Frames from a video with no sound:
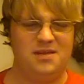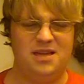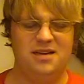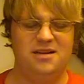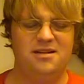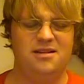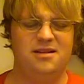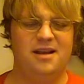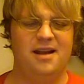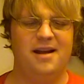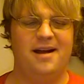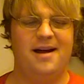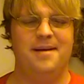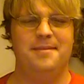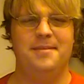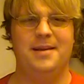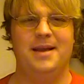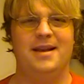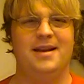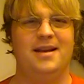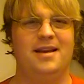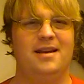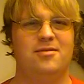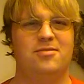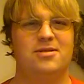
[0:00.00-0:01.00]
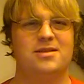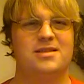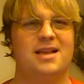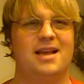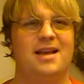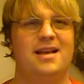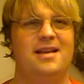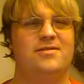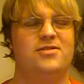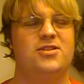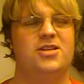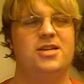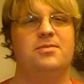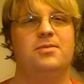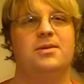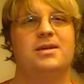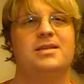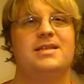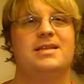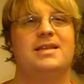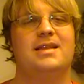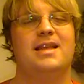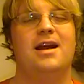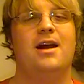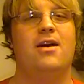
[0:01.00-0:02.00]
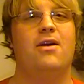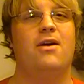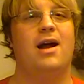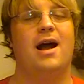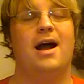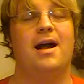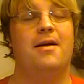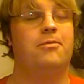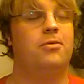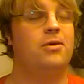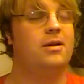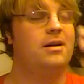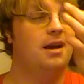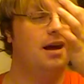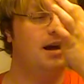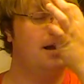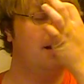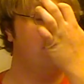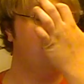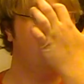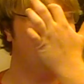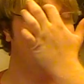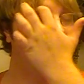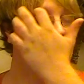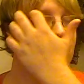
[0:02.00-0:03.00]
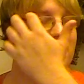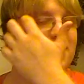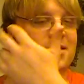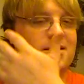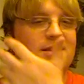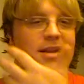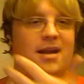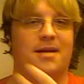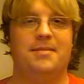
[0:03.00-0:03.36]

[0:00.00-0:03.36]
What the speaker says: I mean, it was like, if she wasn't there, I would not have noticed.